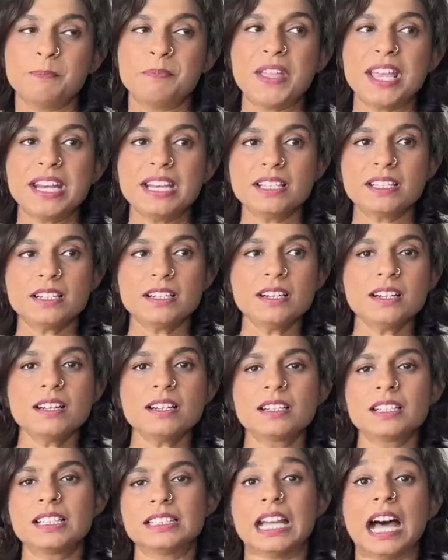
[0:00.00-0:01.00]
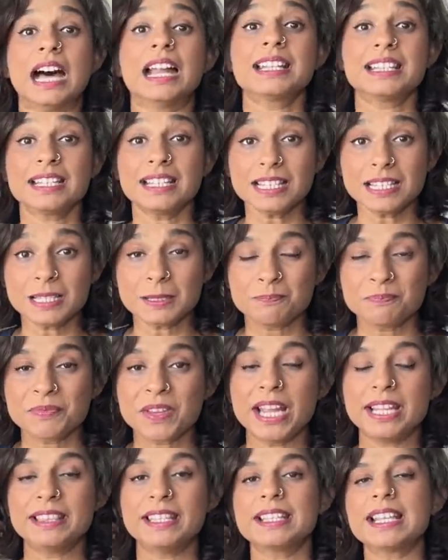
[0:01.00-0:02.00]
There is a catharsis
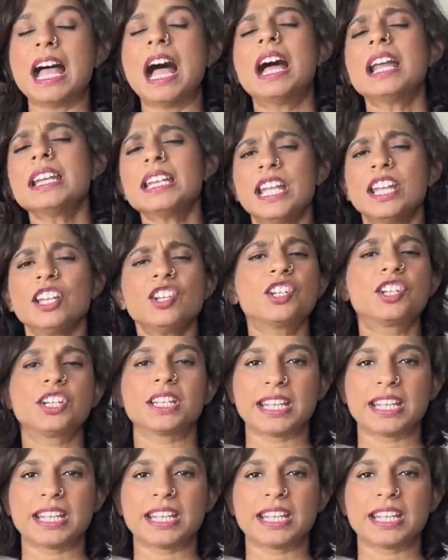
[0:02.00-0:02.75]
in this unhinged